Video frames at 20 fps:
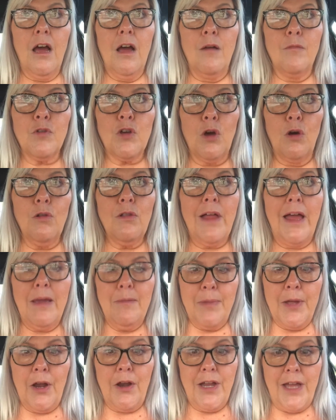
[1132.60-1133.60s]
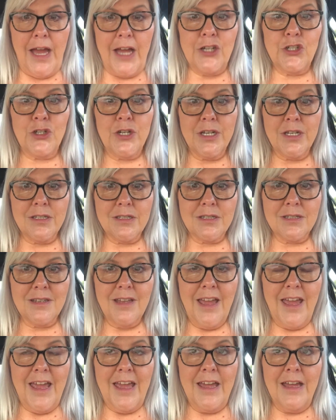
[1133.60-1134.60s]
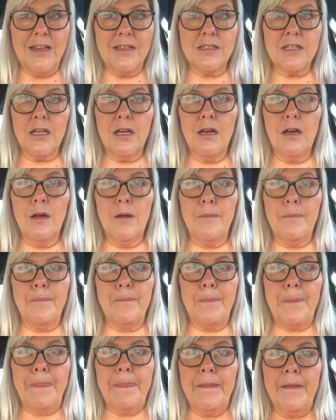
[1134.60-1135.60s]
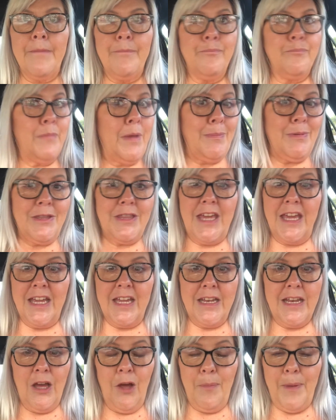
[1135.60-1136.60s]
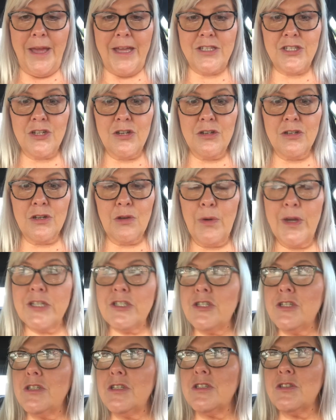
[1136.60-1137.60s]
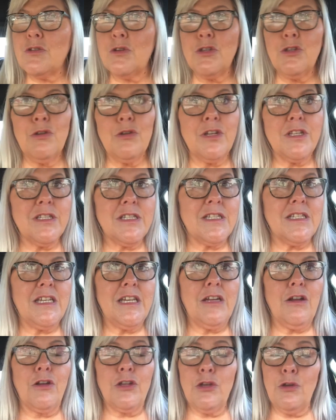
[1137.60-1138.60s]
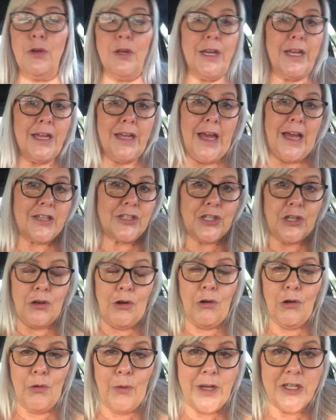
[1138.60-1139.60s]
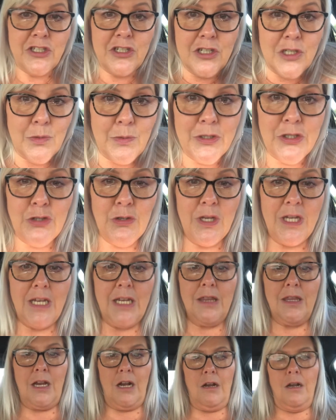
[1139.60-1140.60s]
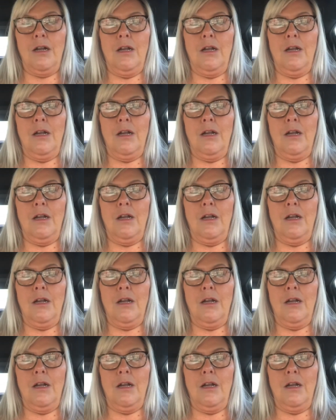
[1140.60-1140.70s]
Go Light Bariatrics, and maybe they can help answer questions, or you can see, or you can ask your own questions once you get in there.